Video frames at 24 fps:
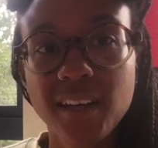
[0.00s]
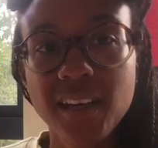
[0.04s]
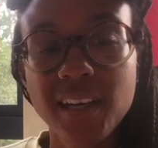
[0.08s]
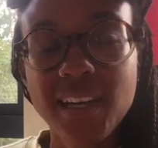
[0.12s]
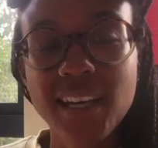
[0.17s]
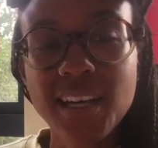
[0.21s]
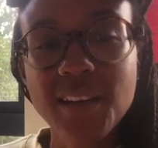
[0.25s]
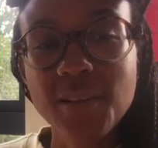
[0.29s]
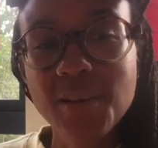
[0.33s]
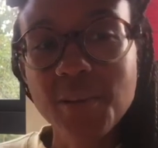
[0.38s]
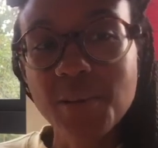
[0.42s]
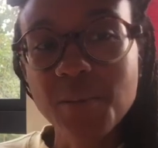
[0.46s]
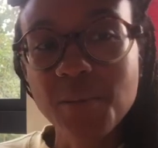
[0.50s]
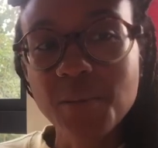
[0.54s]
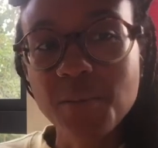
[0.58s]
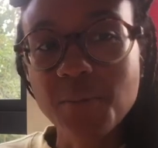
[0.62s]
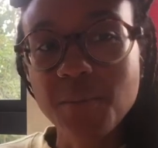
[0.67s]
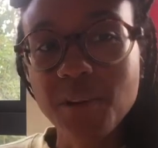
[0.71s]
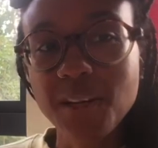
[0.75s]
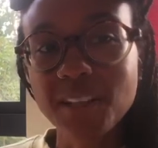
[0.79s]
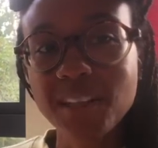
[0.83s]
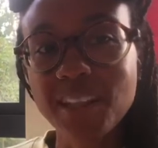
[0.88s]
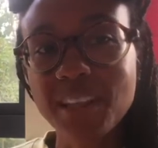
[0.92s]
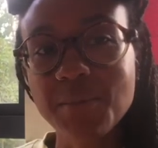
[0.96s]
Hello,
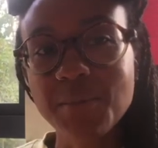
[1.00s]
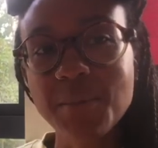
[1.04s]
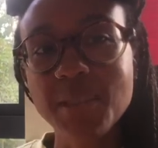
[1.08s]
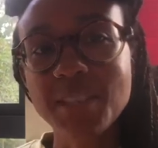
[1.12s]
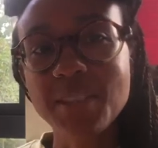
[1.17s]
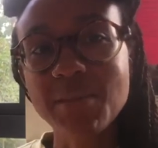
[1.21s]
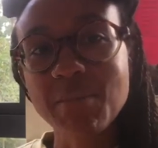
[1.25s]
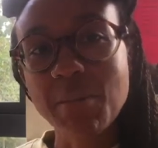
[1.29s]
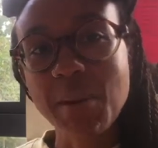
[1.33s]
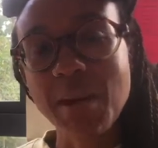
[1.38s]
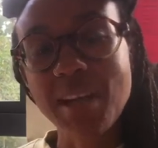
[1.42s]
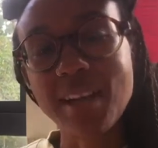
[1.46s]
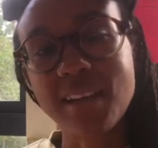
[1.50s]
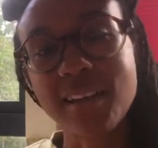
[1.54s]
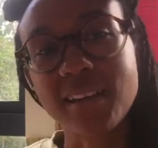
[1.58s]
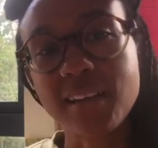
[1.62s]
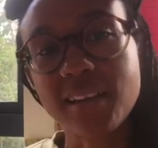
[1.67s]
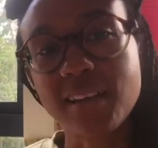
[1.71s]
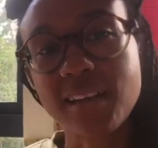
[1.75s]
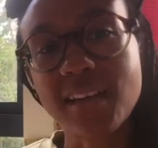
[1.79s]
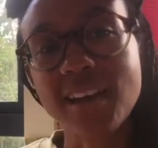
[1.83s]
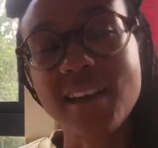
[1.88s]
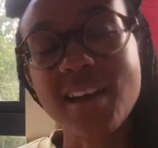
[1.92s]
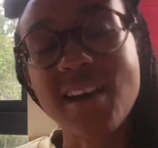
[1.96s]
my name is
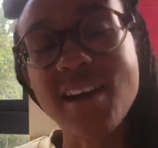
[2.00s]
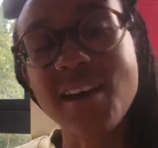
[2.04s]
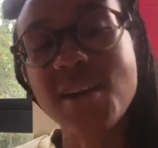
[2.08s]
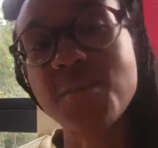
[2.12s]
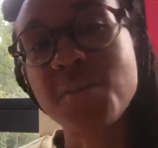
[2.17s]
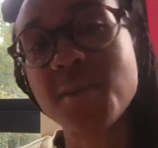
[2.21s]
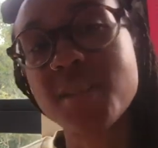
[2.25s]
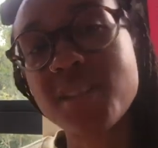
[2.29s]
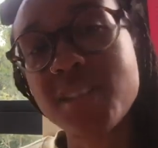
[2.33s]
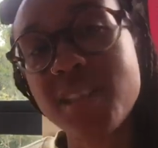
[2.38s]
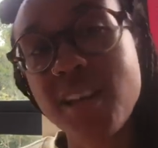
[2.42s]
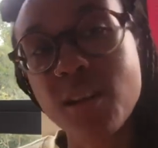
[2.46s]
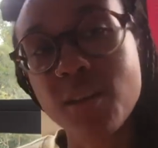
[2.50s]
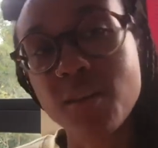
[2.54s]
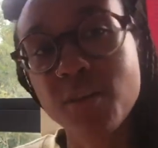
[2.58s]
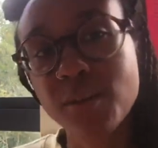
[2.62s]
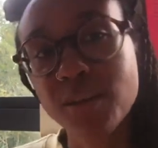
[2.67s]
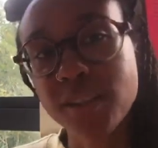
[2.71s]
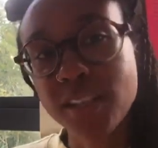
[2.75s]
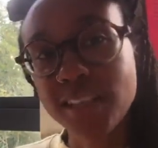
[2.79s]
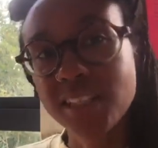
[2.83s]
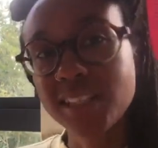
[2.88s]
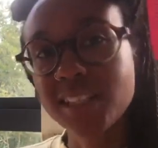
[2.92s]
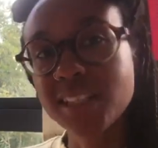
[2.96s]
Bella and I'm a
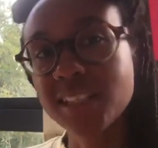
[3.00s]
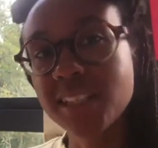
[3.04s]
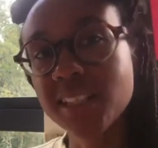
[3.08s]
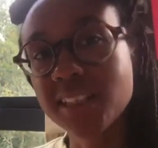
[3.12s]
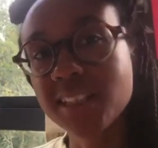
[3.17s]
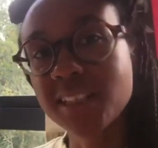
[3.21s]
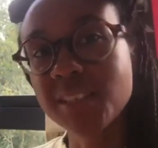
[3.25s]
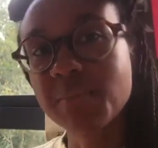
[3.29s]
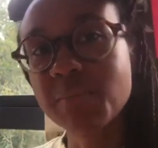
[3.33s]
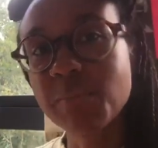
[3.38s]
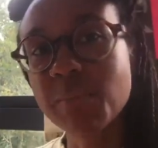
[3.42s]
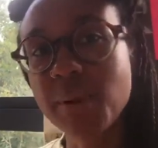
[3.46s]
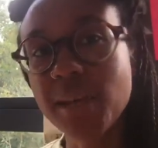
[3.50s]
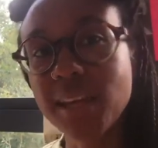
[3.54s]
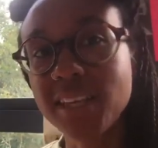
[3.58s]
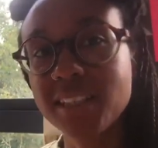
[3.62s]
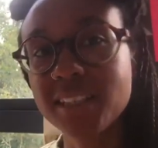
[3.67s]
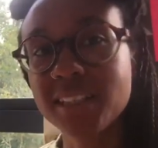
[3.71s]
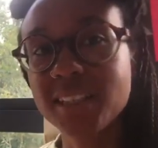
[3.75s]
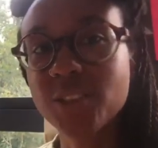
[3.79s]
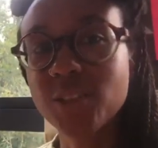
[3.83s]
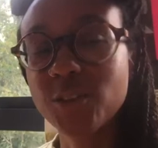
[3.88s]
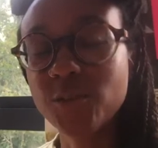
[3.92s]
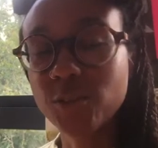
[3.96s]
South East London
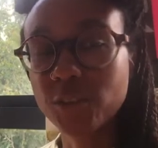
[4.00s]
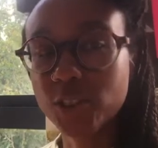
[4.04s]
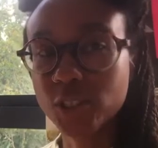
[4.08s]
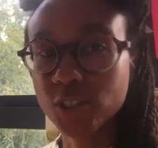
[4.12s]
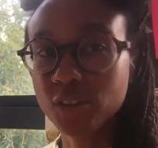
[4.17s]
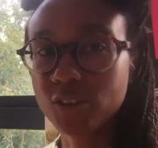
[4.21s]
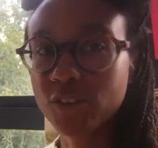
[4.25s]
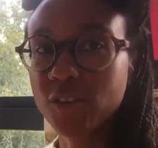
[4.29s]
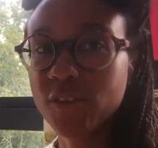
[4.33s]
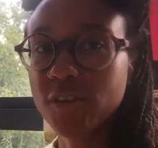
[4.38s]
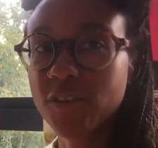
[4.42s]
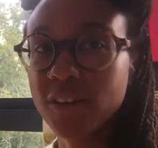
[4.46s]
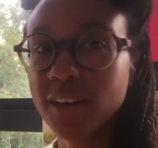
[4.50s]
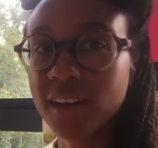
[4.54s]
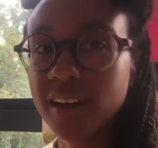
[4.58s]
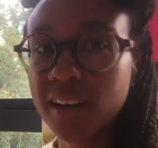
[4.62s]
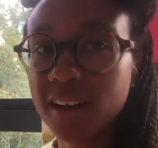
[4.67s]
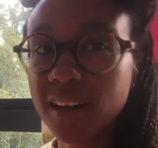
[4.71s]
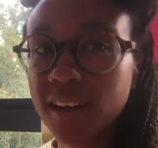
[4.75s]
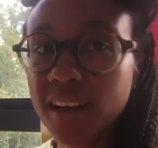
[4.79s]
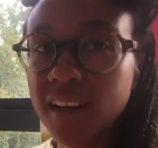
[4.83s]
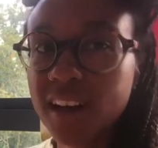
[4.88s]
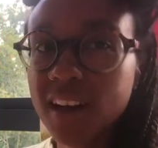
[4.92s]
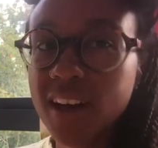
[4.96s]
based photographer.
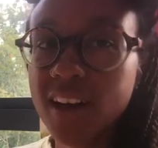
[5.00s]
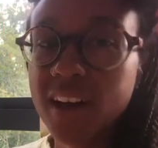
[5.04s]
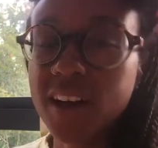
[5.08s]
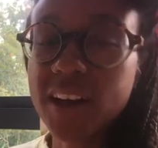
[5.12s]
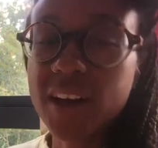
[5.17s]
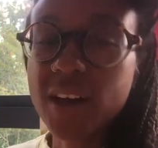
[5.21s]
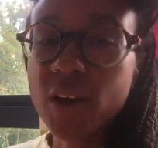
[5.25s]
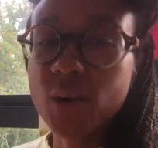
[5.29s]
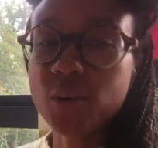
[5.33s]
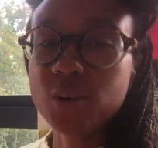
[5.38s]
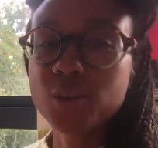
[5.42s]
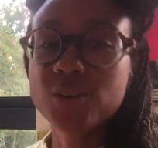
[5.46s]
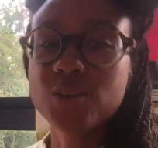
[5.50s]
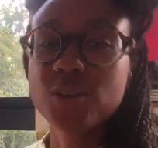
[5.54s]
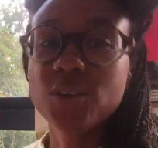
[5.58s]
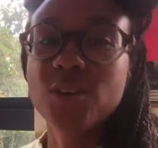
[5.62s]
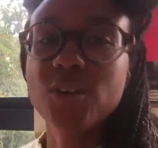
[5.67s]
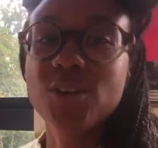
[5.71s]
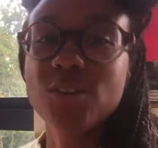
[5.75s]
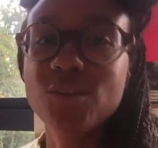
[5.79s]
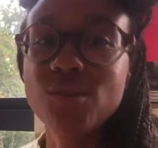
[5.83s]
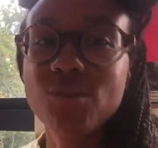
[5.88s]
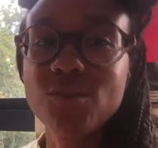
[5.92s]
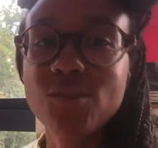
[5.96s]
I also
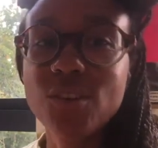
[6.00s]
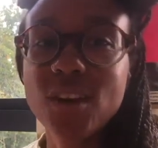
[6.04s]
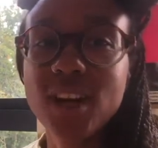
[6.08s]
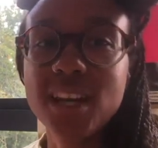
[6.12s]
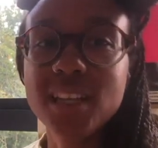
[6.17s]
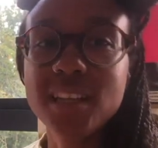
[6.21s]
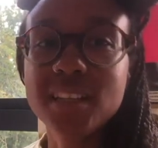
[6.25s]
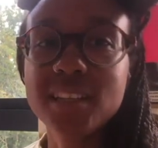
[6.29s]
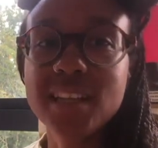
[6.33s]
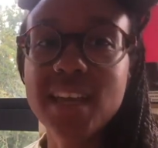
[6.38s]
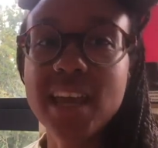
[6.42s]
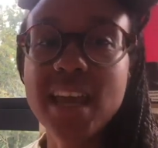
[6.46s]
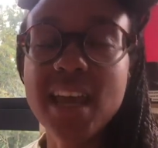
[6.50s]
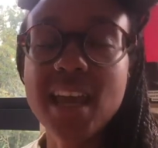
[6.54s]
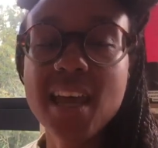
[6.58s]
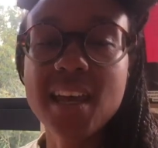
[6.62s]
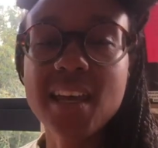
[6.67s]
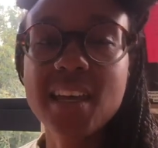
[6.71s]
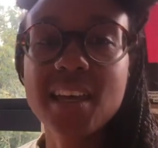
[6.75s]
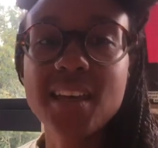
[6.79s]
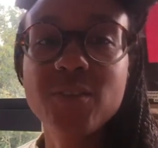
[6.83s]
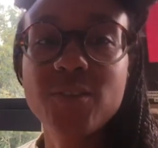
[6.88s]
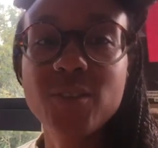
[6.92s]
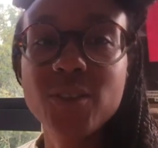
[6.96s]
run
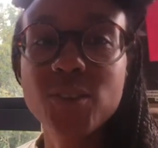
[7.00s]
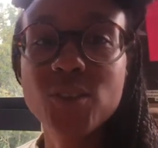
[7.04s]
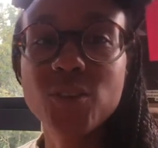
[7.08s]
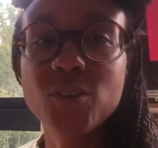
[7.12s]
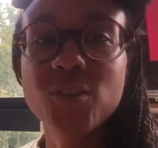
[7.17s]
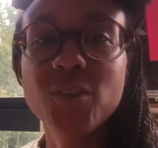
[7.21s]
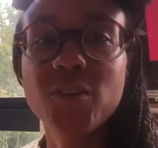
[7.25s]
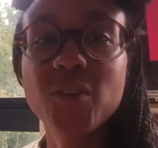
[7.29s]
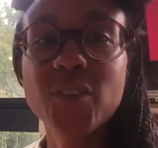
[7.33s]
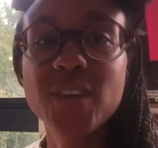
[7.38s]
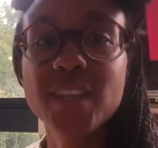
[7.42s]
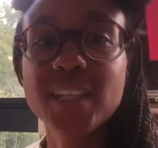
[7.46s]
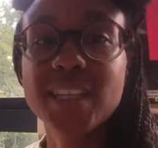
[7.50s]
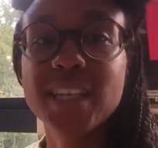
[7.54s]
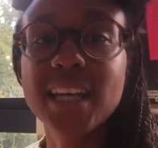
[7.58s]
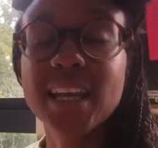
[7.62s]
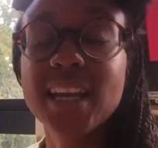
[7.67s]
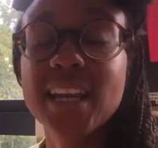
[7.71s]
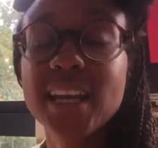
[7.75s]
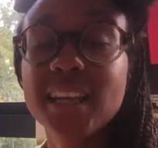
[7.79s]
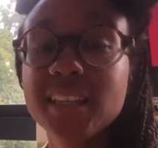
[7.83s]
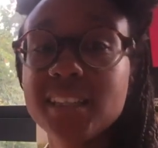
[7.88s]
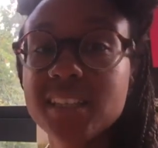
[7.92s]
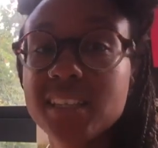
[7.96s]
a photography
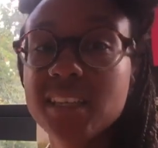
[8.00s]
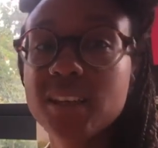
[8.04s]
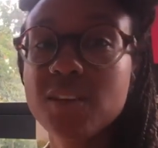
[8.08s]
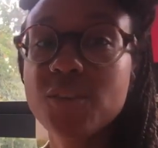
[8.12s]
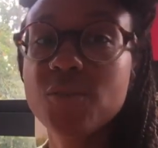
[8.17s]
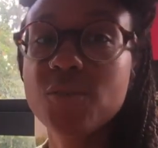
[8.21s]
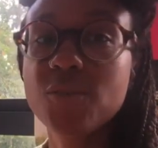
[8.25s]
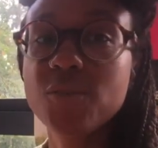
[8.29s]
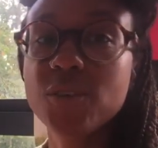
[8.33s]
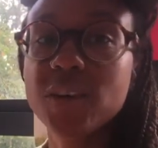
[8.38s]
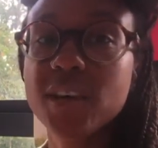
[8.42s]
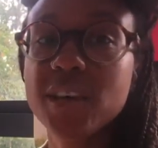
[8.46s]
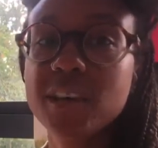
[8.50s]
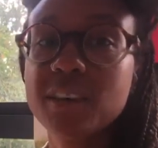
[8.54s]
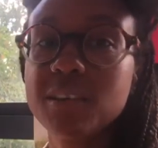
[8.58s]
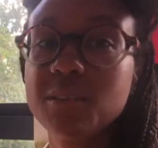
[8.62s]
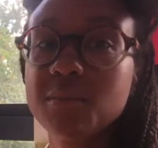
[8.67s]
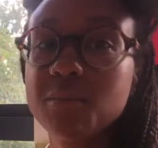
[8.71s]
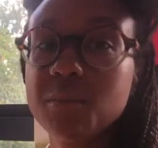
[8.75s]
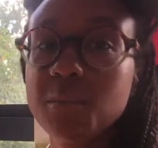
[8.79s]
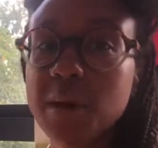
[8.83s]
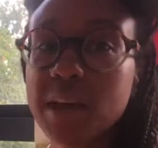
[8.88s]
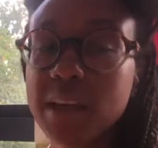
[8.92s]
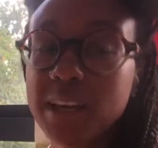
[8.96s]
collective
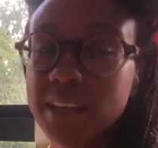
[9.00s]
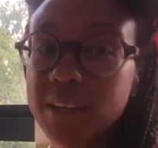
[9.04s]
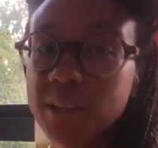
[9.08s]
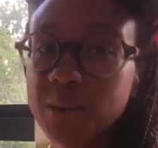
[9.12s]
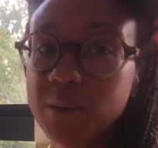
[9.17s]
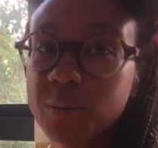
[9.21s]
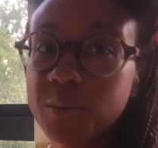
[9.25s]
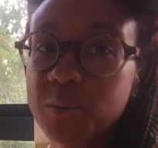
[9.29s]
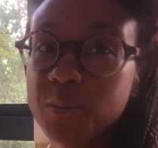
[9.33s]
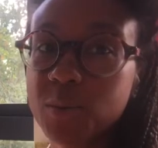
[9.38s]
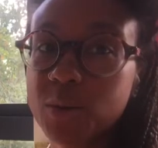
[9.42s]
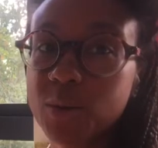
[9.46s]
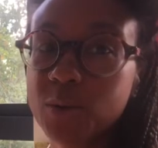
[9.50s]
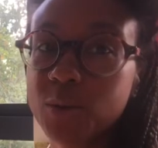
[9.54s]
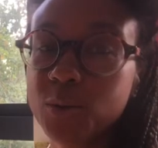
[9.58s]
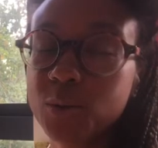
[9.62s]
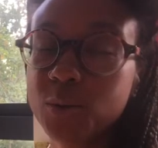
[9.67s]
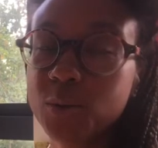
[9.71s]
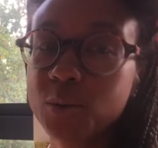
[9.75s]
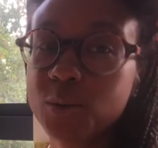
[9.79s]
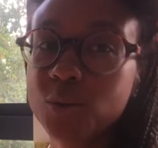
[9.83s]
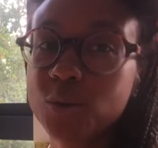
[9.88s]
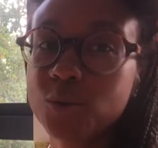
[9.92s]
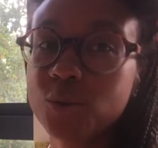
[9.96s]
in Peckham
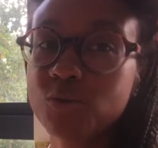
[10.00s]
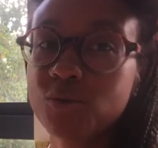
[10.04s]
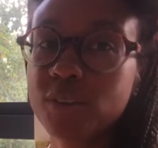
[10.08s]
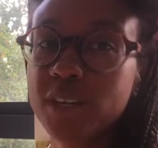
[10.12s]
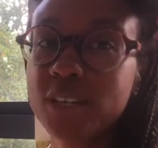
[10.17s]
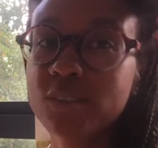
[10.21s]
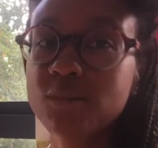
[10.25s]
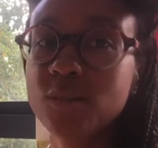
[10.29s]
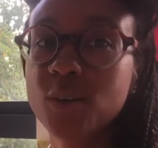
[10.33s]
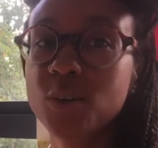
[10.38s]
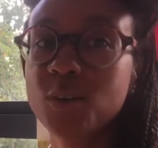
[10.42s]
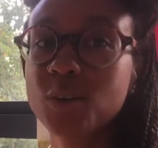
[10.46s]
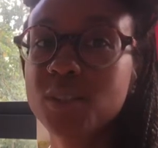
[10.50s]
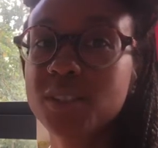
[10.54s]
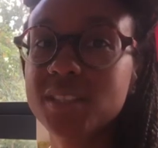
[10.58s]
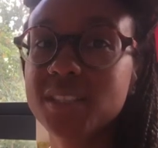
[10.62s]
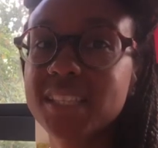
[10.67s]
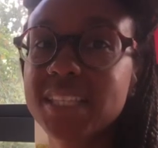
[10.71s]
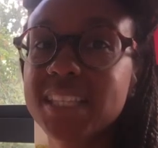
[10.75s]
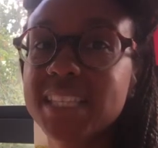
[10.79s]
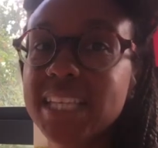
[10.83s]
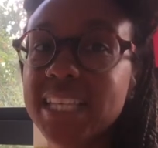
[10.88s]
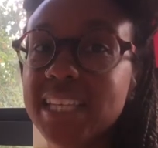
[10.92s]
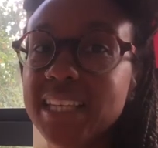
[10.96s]
called Red Rolled and
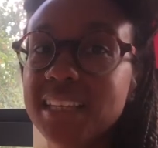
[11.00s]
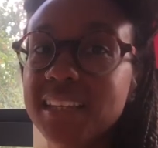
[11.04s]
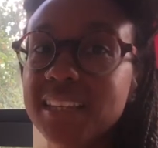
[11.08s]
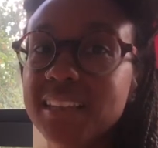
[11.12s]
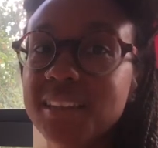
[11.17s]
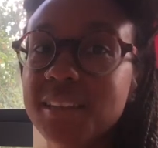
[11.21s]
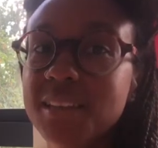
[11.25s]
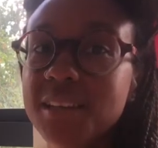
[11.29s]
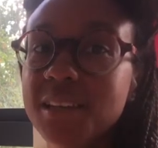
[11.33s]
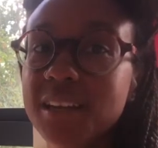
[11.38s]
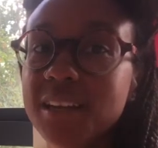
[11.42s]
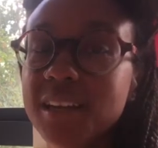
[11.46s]
Seen.